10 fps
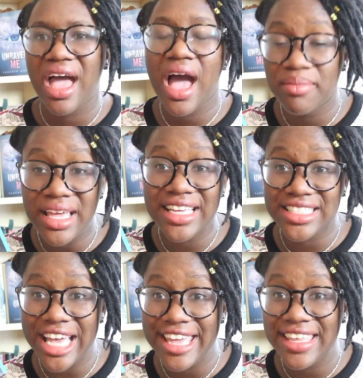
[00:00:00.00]
I'm
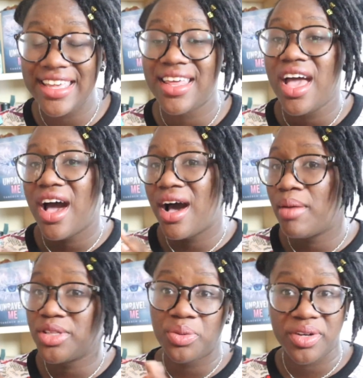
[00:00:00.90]
excited,
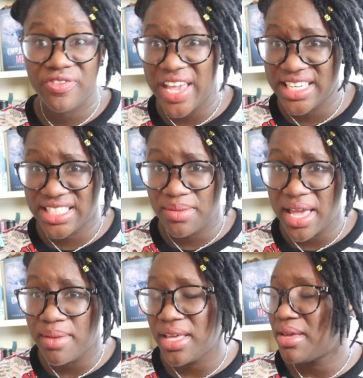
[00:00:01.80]
a little bit of fantasy
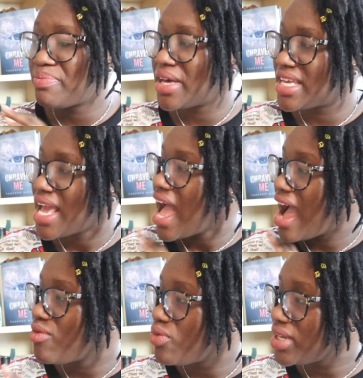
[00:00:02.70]
maybe, but
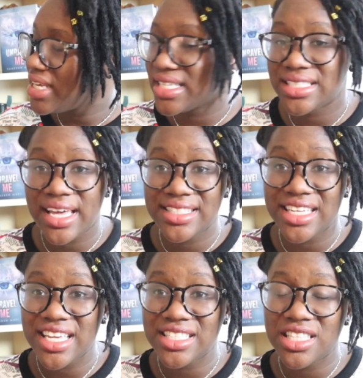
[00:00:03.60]
I'm really excited to
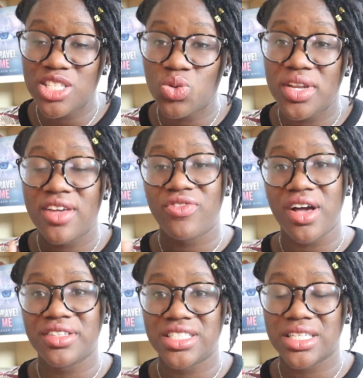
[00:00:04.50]
get to this one. It
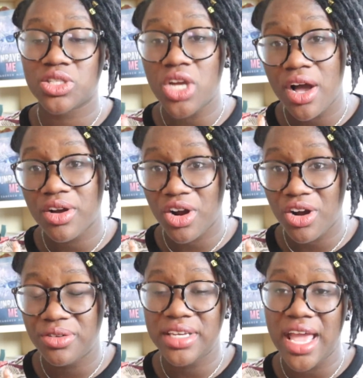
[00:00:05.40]
follows a young
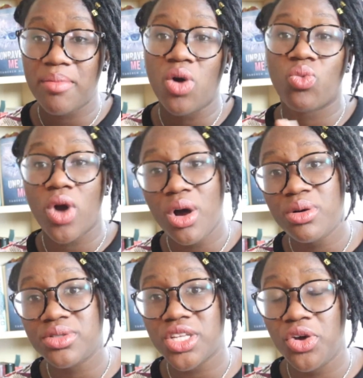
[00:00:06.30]
girl named
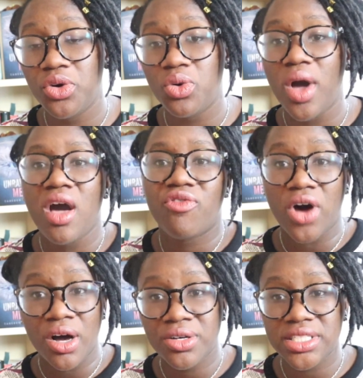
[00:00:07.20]
Rose who
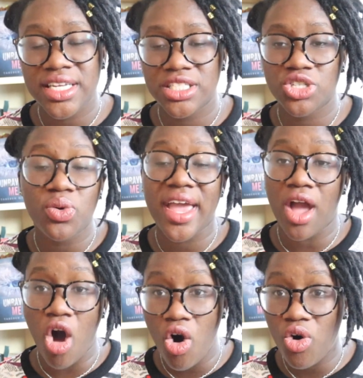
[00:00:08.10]
falls into a
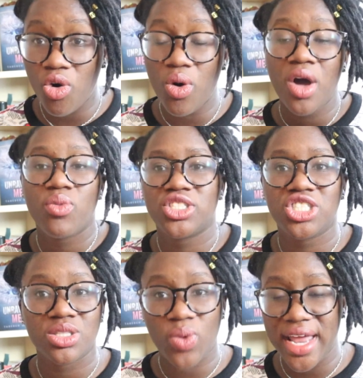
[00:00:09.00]
hole when
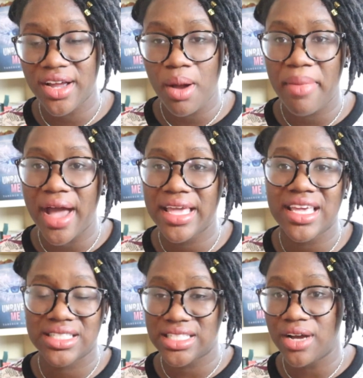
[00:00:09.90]
she's riding her
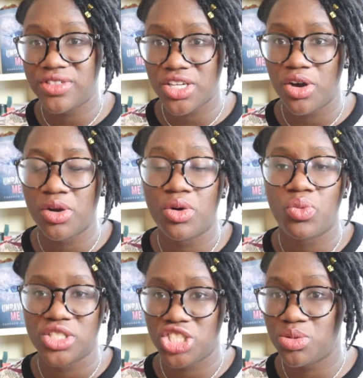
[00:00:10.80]
bike in South Dakota
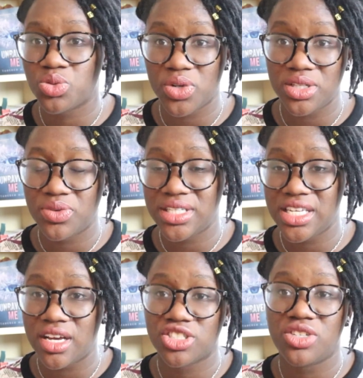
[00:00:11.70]
when she was really, really
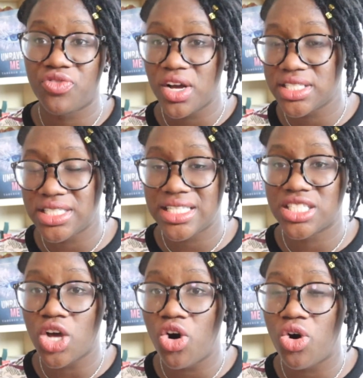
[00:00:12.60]
young. She falls into
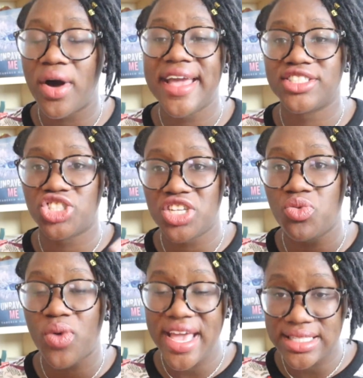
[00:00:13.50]
this hole and she
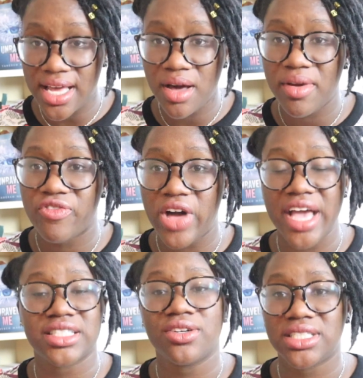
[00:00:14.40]
wakes up and
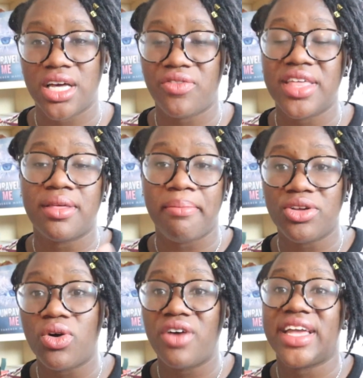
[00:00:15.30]
finds herself in the
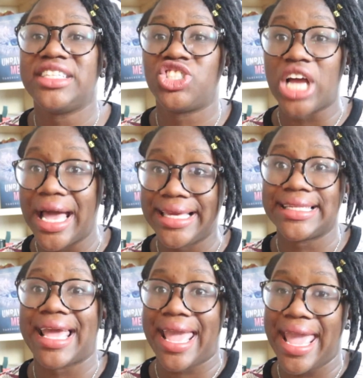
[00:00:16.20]
middle of a
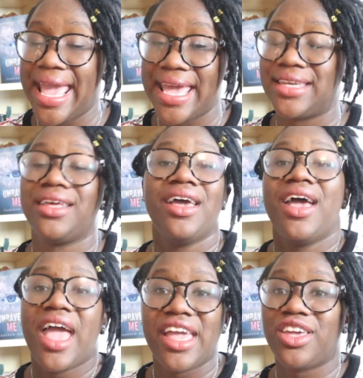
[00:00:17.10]
giant hand,
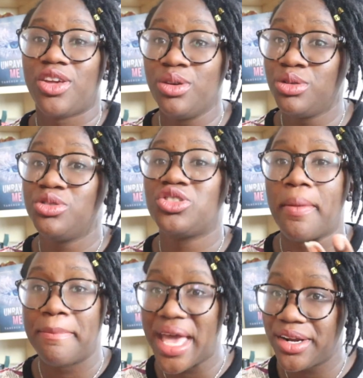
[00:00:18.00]
a
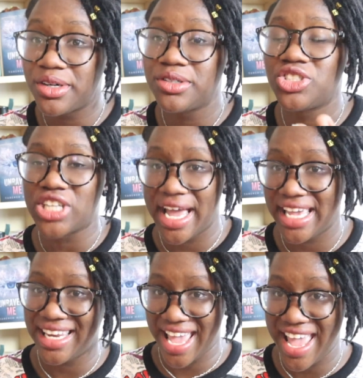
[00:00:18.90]
huge metal
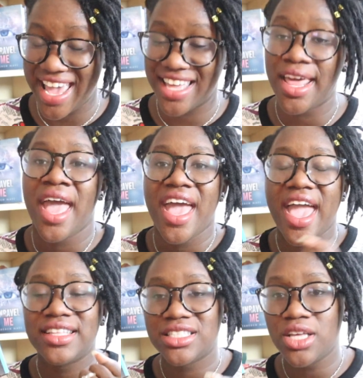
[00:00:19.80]
giant hand.
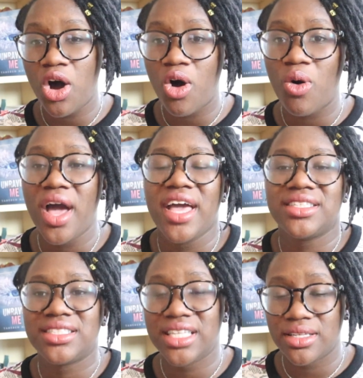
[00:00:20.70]
And so
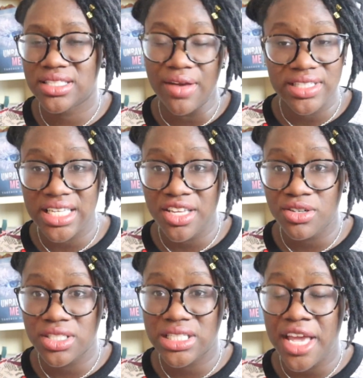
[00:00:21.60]
17
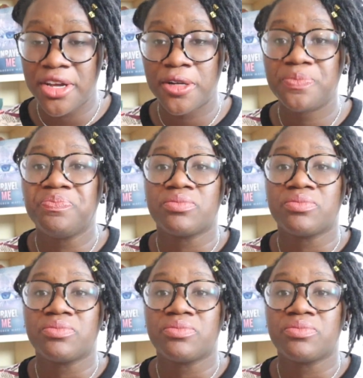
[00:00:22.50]
years later,